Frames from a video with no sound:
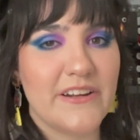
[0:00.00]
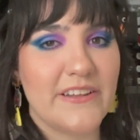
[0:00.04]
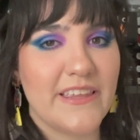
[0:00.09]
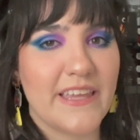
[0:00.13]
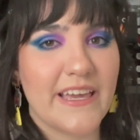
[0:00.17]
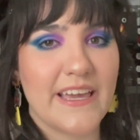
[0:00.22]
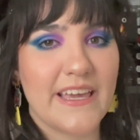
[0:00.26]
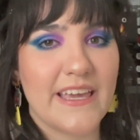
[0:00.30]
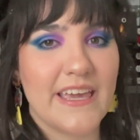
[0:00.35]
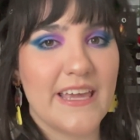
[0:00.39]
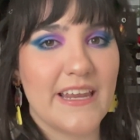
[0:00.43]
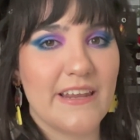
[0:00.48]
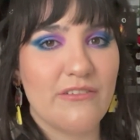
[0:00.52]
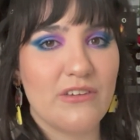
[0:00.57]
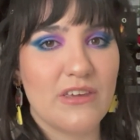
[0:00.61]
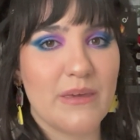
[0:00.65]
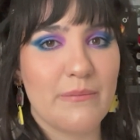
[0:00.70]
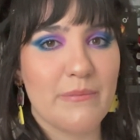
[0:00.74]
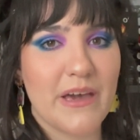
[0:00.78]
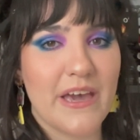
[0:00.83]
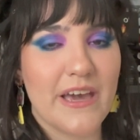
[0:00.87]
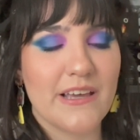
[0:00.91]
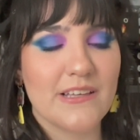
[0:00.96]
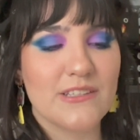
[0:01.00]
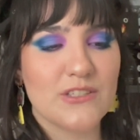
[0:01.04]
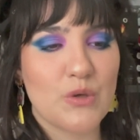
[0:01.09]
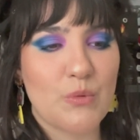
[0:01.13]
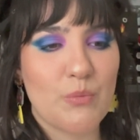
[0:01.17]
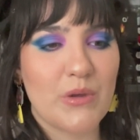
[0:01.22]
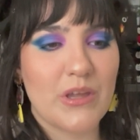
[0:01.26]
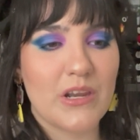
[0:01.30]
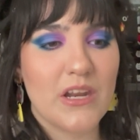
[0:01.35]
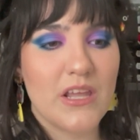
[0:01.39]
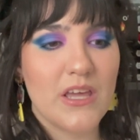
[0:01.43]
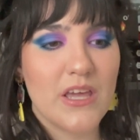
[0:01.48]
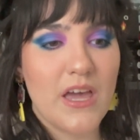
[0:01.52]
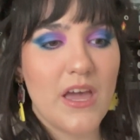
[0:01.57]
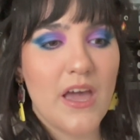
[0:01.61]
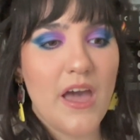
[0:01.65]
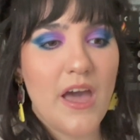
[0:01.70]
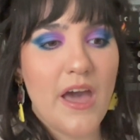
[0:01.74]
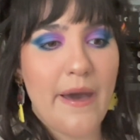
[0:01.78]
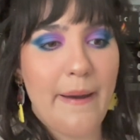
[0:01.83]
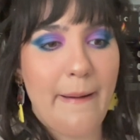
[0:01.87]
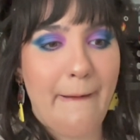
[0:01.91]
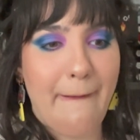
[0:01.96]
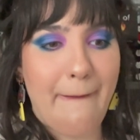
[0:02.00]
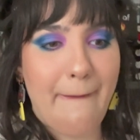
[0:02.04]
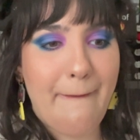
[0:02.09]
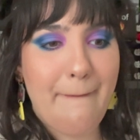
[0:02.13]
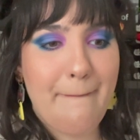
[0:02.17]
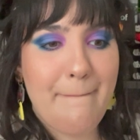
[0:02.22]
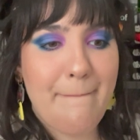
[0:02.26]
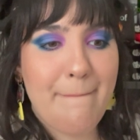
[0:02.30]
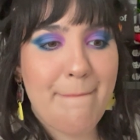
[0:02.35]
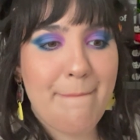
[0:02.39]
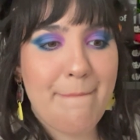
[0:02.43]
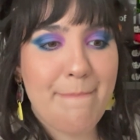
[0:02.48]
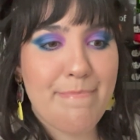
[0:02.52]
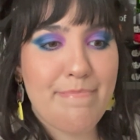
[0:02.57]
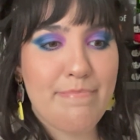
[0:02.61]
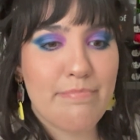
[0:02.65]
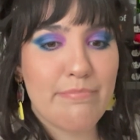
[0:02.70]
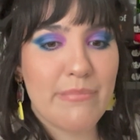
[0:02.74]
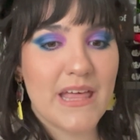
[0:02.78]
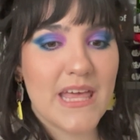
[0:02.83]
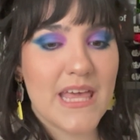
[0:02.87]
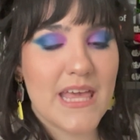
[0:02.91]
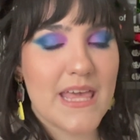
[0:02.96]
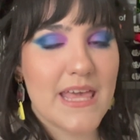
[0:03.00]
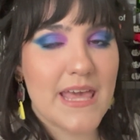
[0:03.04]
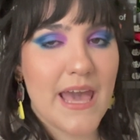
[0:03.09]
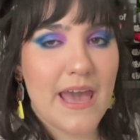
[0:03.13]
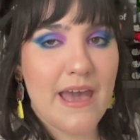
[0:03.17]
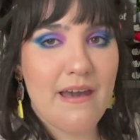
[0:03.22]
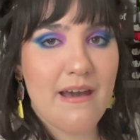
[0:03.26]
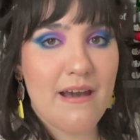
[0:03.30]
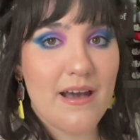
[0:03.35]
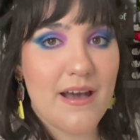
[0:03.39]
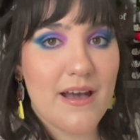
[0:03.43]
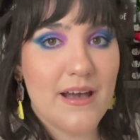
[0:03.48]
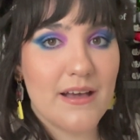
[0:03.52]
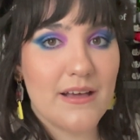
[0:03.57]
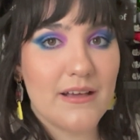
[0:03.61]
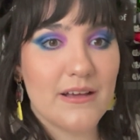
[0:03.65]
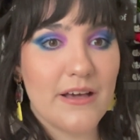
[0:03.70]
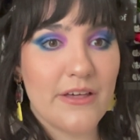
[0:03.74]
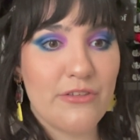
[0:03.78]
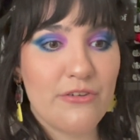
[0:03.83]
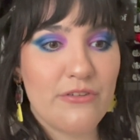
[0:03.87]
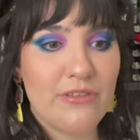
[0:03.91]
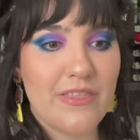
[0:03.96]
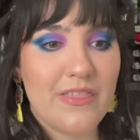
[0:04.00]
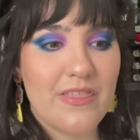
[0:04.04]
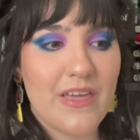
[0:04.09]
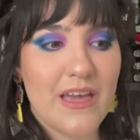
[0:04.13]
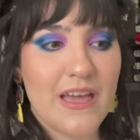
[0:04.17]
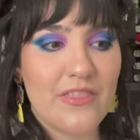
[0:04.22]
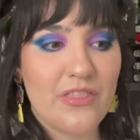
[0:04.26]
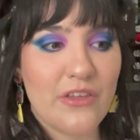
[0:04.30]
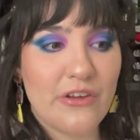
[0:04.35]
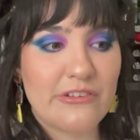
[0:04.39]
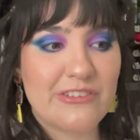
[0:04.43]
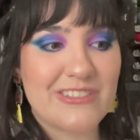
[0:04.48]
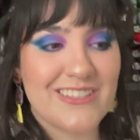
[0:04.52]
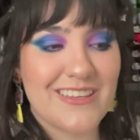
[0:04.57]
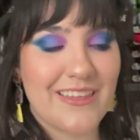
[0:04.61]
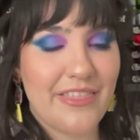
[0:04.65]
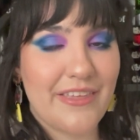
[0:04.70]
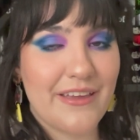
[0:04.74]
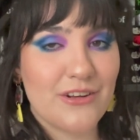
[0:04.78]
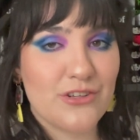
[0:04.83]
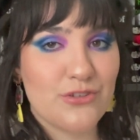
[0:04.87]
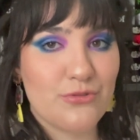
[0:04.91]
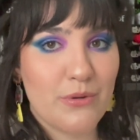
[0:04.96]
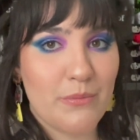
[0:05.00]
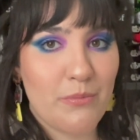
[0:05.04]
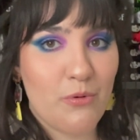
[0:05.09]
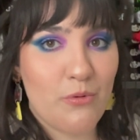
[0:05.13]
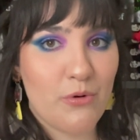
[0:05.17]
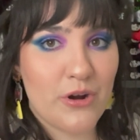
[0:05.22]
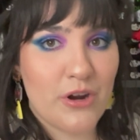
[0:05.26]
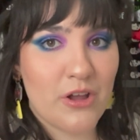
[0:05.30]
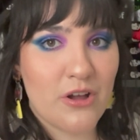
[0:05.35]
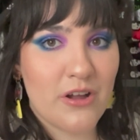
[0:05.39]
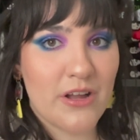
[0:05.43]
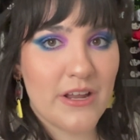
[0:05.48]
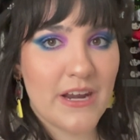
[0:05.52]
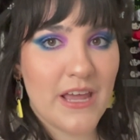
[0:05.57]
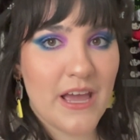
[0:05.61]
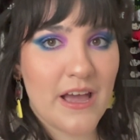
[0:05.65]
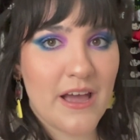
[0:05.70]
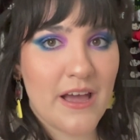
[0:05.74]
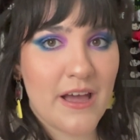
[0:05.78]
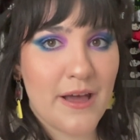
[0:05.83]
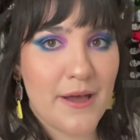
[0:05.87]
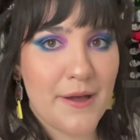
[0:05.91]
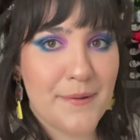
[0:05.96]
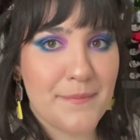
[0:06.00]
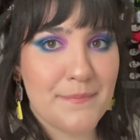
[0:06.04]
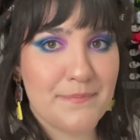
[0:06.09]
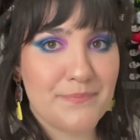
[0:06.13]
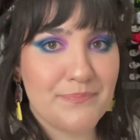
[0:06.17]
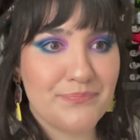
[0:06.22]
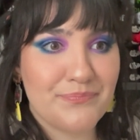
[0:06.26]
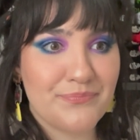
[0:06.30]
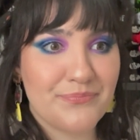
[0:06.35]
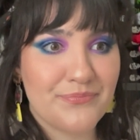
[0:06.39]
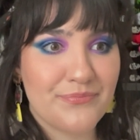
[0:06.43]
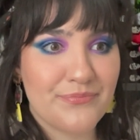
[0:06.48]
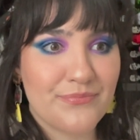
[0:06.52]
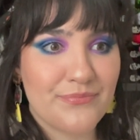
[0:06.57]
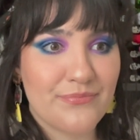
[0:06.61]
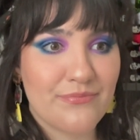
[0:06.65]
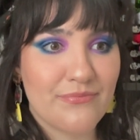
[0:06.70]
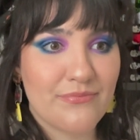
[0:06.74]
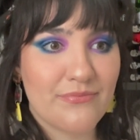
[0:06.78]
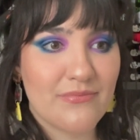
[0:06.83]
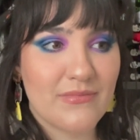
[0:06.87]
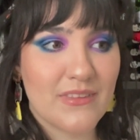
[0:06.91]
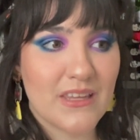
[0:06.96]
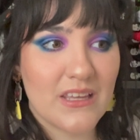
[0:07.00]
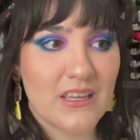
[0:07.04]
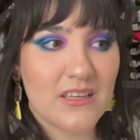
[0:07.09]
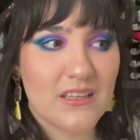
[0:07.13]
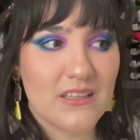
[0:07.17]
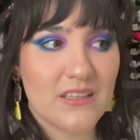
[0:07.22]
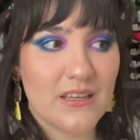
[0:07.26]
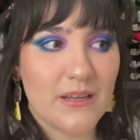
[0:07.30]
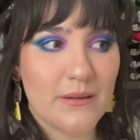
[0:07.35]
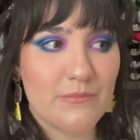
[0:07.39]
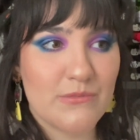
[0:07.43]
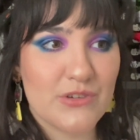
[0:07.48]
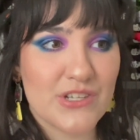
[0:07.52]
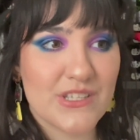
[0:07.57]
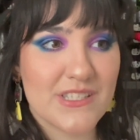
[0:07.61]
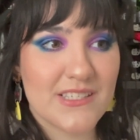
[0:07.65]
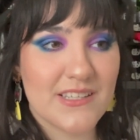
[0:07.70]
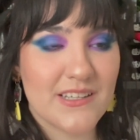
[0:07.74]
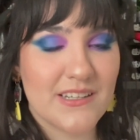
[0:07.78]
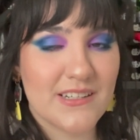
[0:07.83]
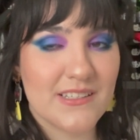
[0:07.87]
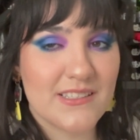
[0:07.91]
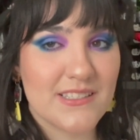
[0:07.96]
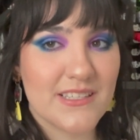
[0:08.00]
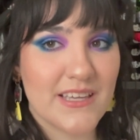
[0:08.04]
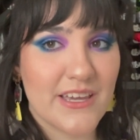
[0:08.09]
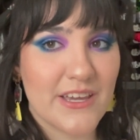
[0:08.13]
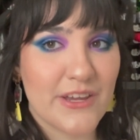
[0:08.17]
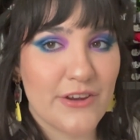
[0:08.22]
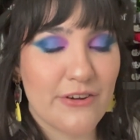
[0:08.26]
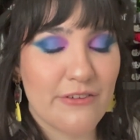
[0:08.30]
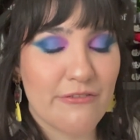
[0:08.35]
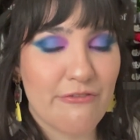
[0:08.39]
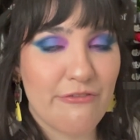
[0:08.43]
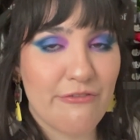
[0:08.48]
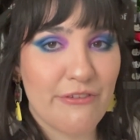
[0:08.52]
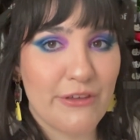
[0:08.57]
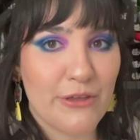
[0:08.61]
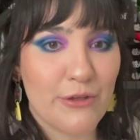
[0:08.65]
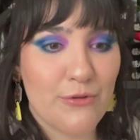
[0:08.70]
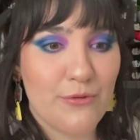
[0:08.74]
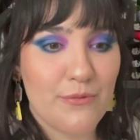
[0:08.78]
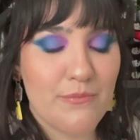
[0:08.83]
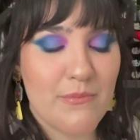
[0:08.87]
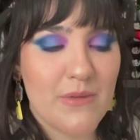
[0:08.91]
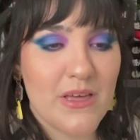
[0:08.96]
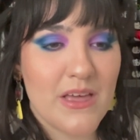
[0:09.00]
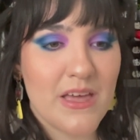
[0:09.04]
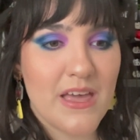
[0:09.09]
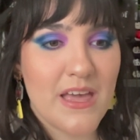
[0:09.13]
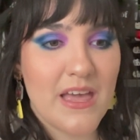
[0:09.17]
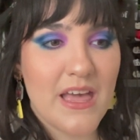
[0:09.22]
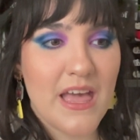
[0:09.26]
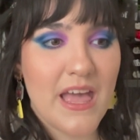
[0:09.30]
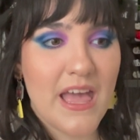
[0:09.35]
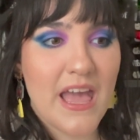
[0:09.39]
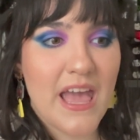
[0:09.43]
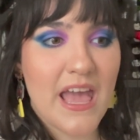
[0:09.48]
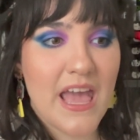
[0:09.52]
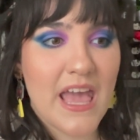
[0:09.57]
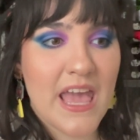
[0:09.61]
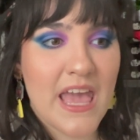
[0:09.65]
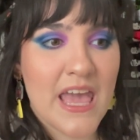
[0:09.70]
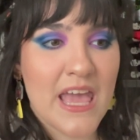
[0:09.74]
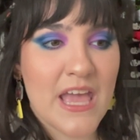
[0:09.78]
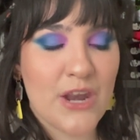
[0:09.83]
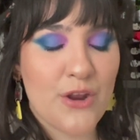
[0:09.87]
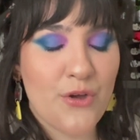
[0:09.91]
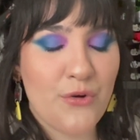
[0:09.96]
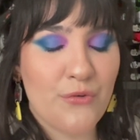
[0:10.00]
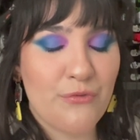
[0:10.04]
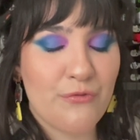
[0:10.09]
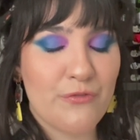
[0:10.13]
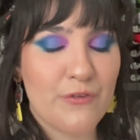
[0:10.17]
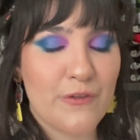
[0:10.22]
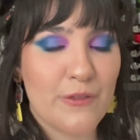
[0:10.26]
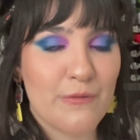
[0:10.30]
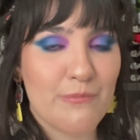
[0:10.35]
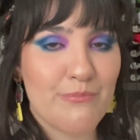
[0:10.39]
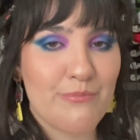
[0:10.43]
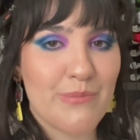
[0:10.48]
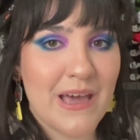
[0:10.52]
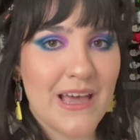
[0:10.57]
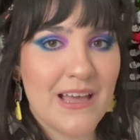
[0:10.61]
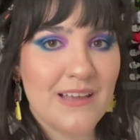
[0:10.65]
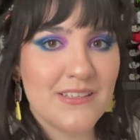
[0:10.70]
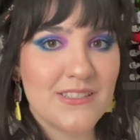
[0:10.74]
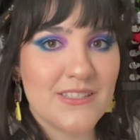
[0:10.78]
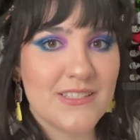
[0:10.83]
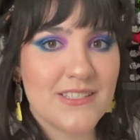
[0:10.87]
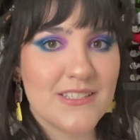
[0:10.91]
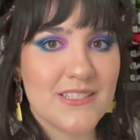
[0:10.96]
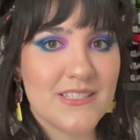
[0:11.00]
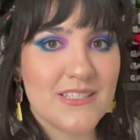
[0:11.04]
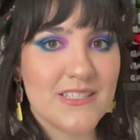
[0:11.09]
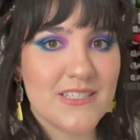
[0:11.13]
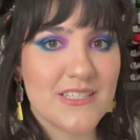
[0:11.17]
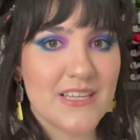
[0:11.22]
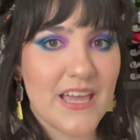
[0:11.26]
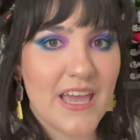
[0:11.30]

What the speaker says: Like, I can't even keep my eyes open. But yeah, other than that, there was nothing to report on. I'm just gonna sit here and film and hope for the best.